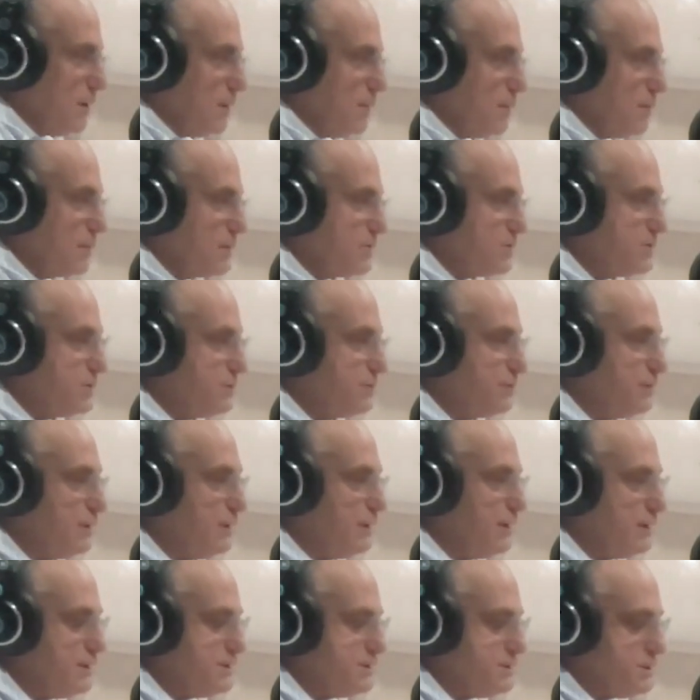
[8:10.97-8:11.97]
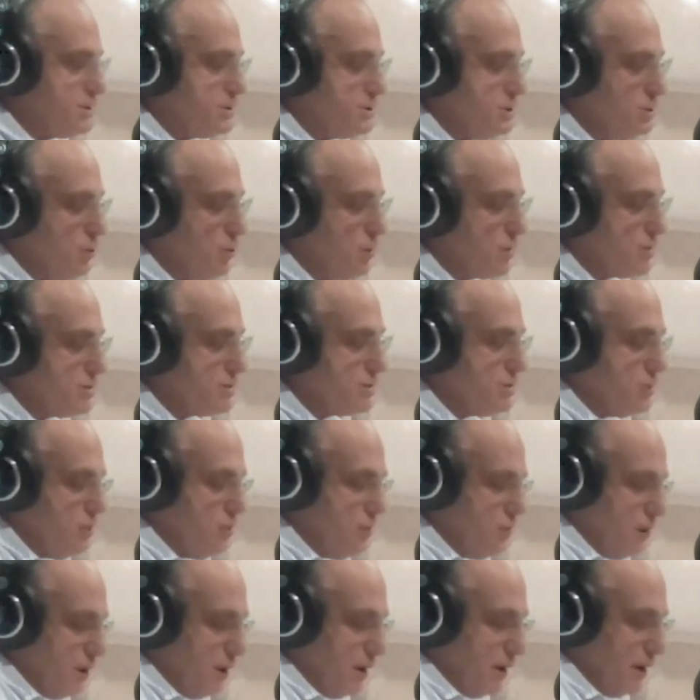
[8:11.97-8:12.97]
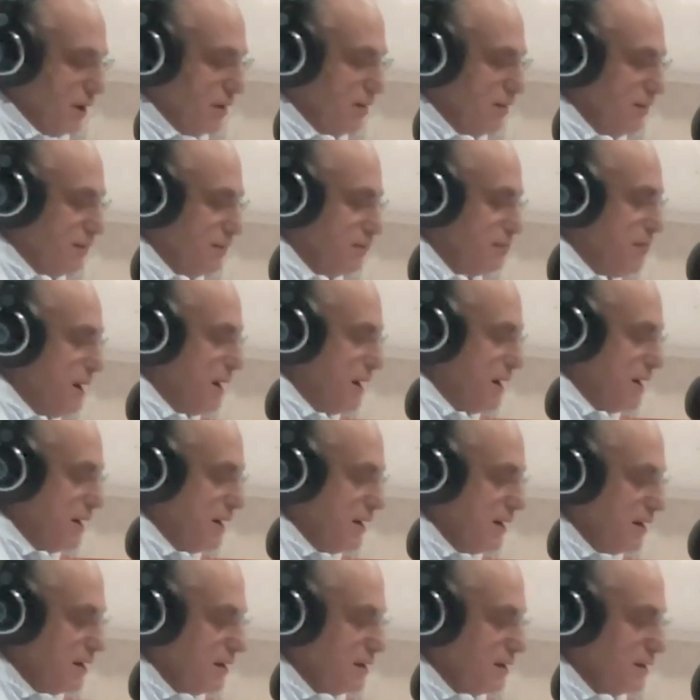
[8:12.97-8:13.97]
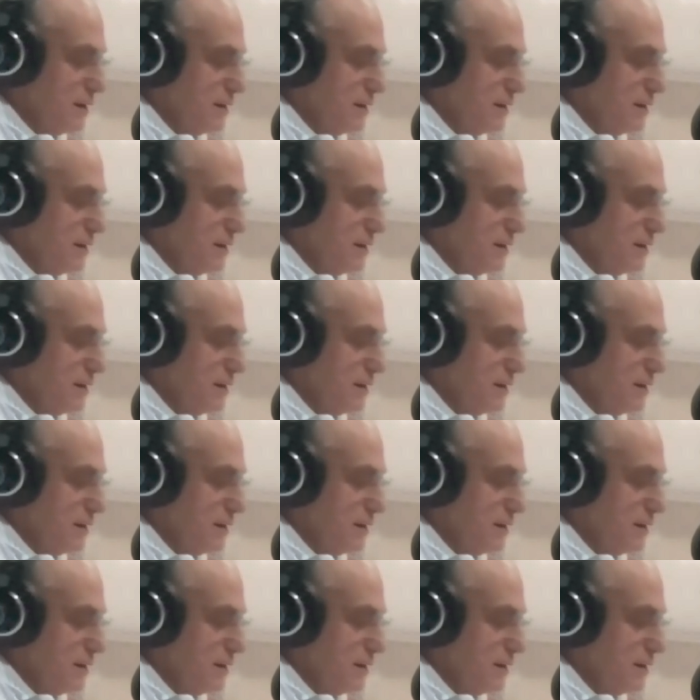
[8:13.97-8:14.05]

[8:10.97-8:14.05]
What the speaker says: But she realized that she wasn't earning enough money.